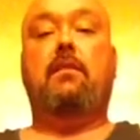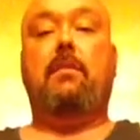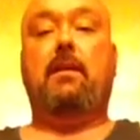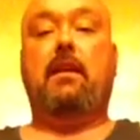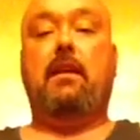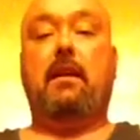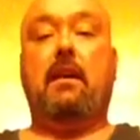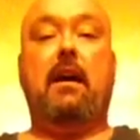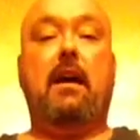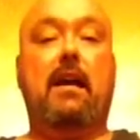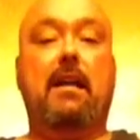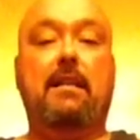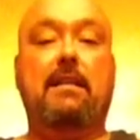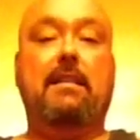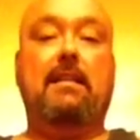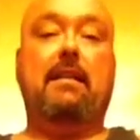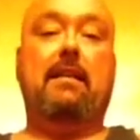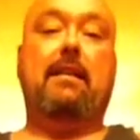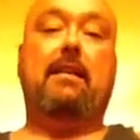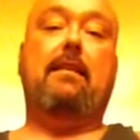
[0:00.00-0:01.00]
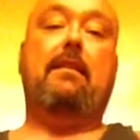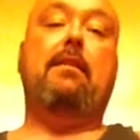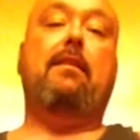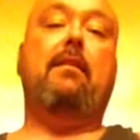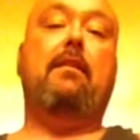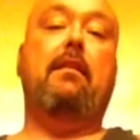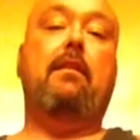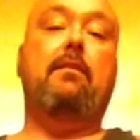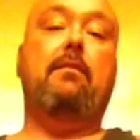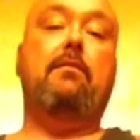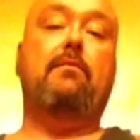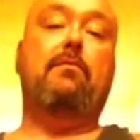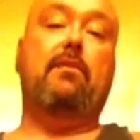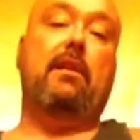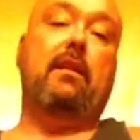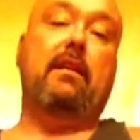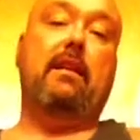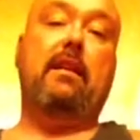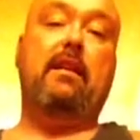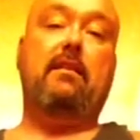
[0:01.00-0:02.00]
me that icing
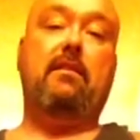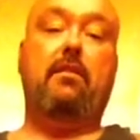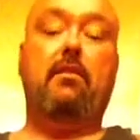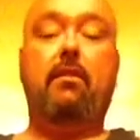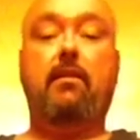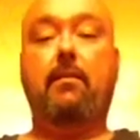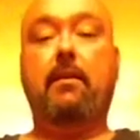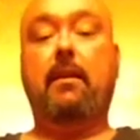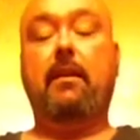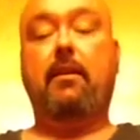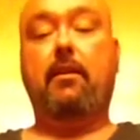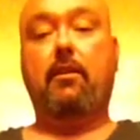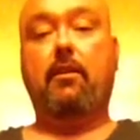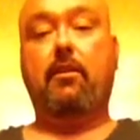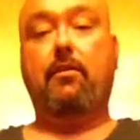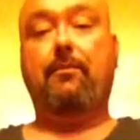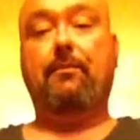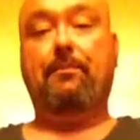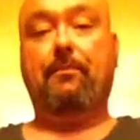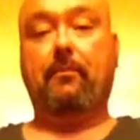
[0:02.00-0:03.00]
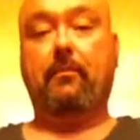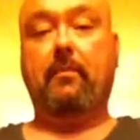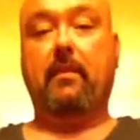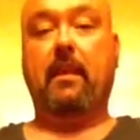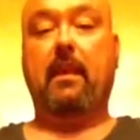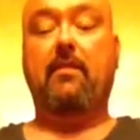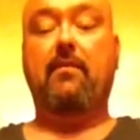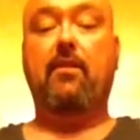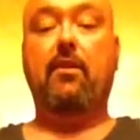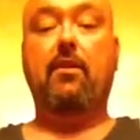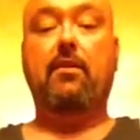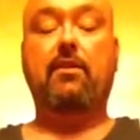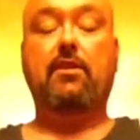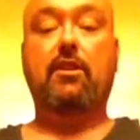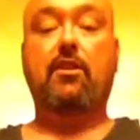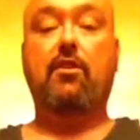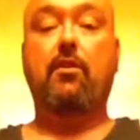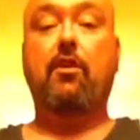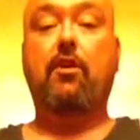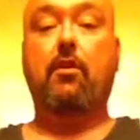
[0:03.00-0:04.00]
really is the only way to go. Even though it's a
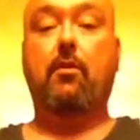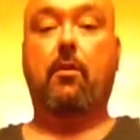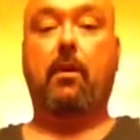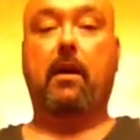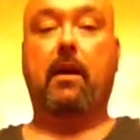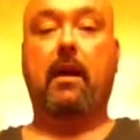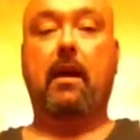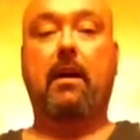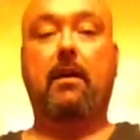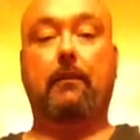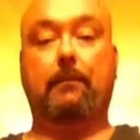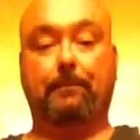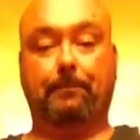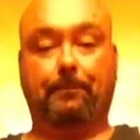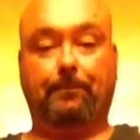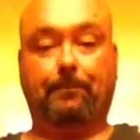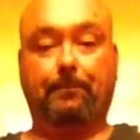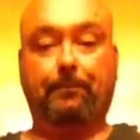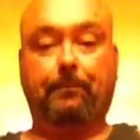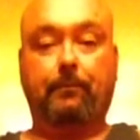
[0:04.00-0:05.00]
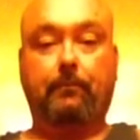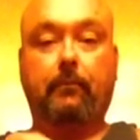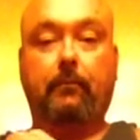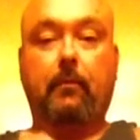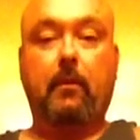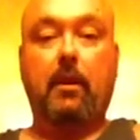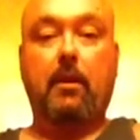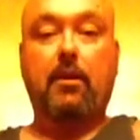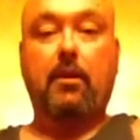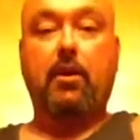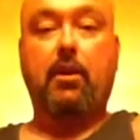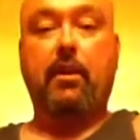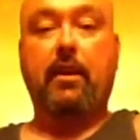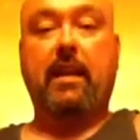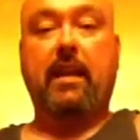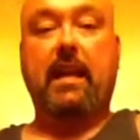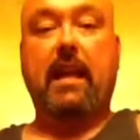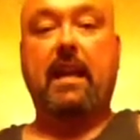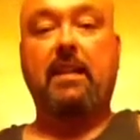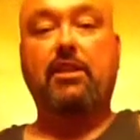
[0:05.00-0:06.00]
yoga workout, you're
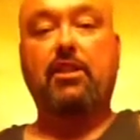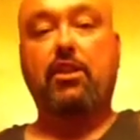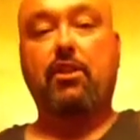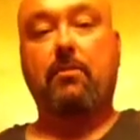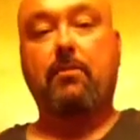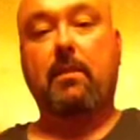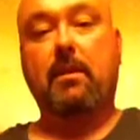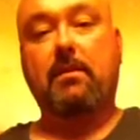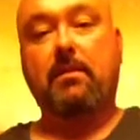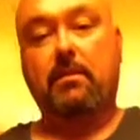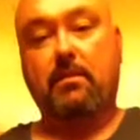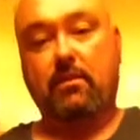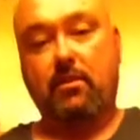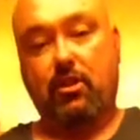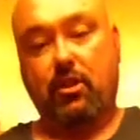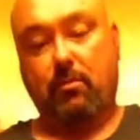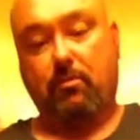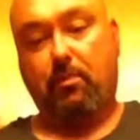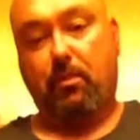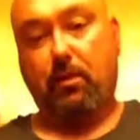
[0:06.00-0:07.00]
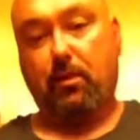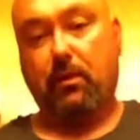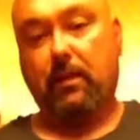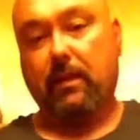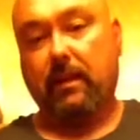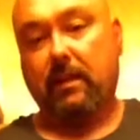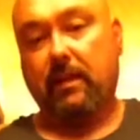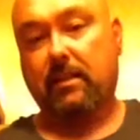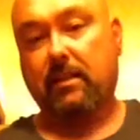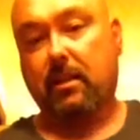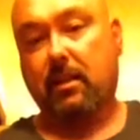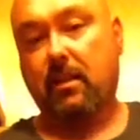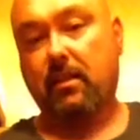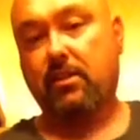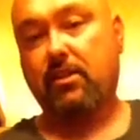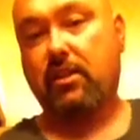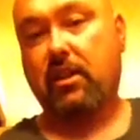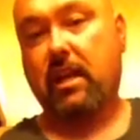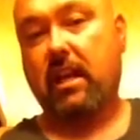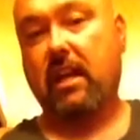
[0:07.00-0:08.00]
engaging your muscles and you're pulling as hard
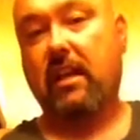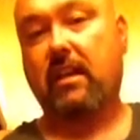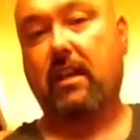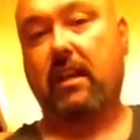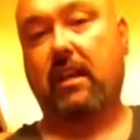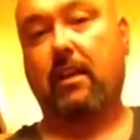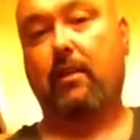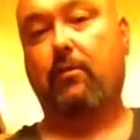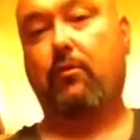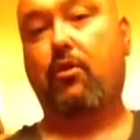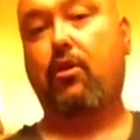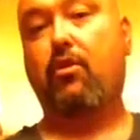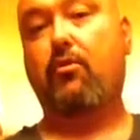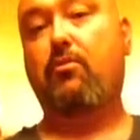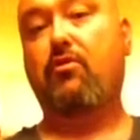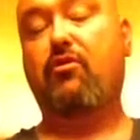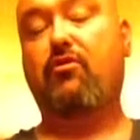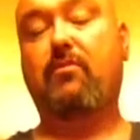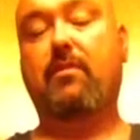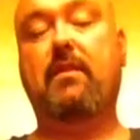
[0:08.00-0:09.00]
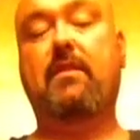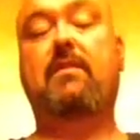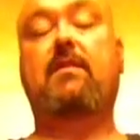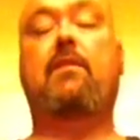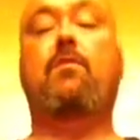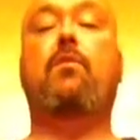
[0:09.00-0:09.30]
as you can, like in row movements and